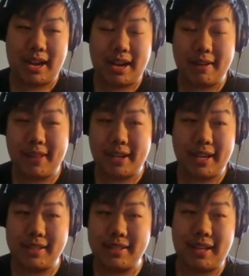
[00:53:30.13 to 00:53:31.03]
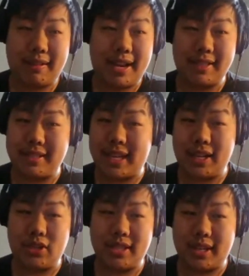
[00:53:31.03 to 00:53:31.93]
Uh, I think Intel has
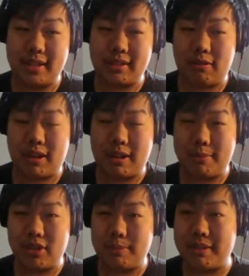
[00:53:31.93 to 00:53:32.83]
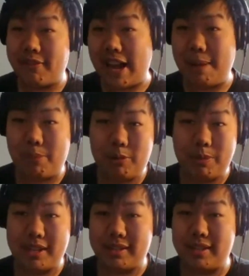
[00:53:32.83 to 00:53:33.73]
its hedges against Qualcomm in terms of
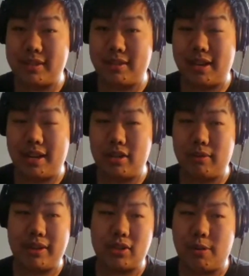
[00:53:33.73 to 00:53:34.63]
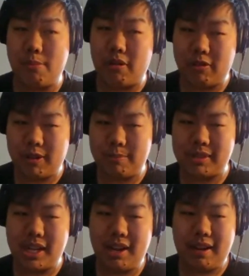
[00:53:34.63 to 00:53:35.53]
Apple because it's uh, doing its own
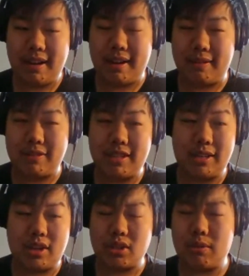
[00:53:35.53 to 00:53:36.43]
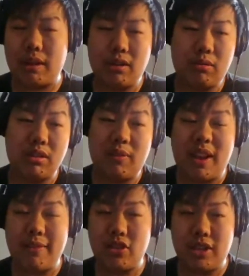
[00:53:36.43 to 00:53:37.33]
modems and it's also working
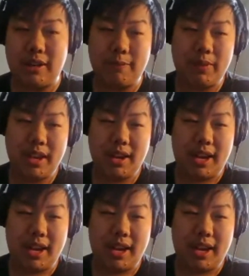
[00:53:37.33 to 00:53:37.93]
towards five G.